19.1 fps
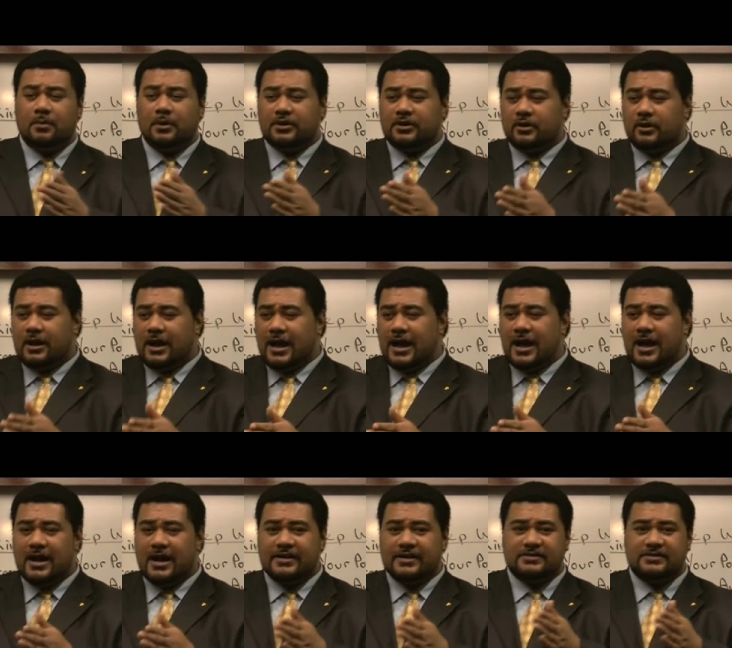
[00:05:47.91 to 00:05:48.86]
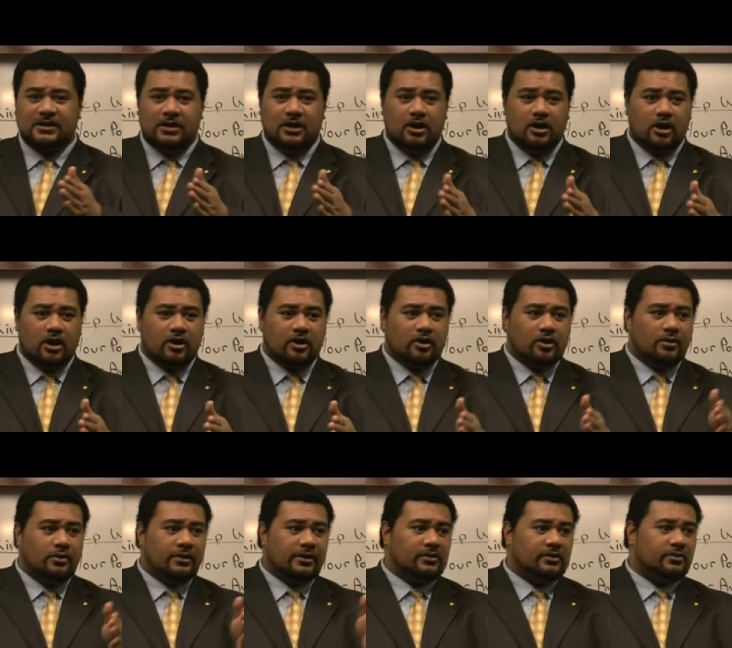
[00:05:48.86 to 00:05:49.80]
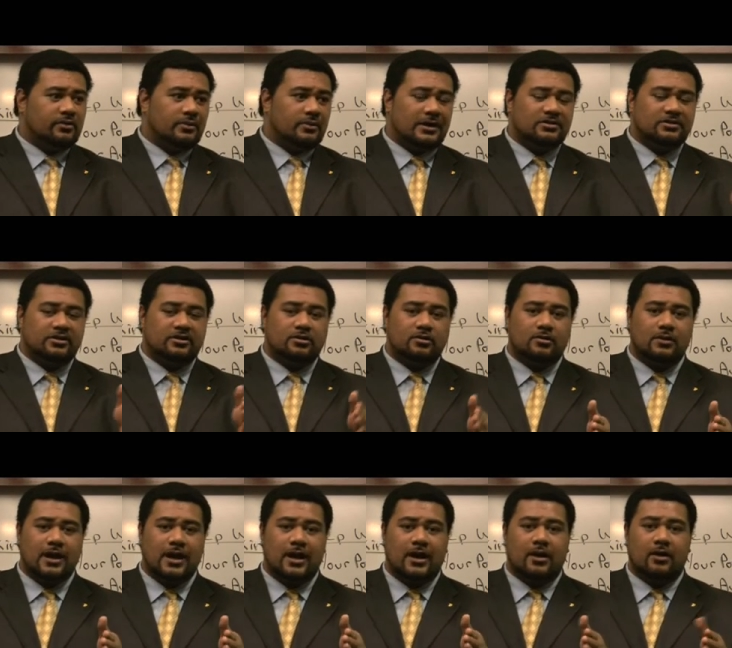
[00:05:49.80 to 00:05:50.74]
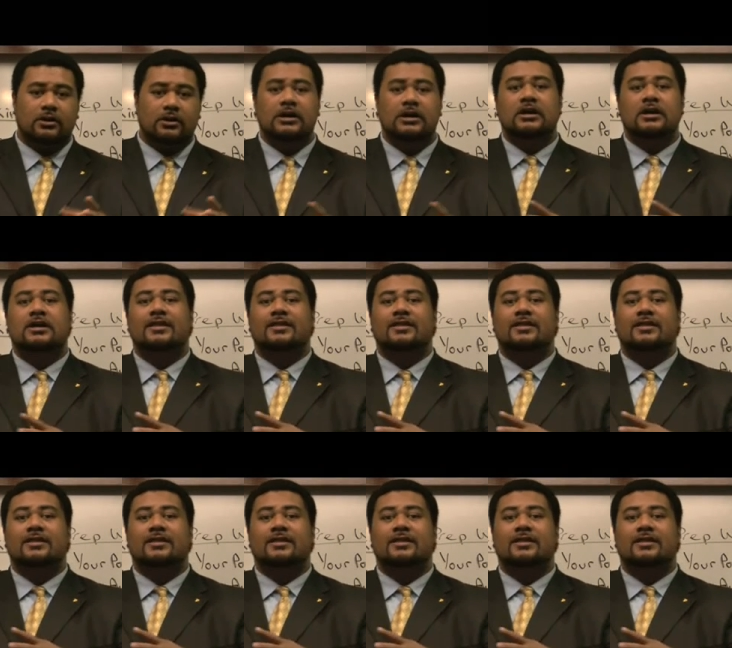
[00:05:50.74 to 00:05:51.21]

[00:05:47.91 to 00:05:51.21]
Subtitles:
but your eyes are going throughout the crowd,